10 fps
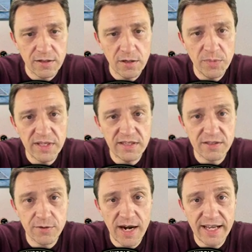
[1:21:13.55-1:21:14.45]
Gonna be
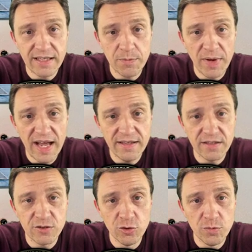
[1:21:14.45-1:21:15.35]
distracted by
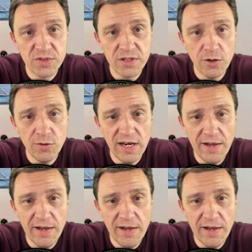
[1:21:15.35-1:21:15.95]
the tombstone.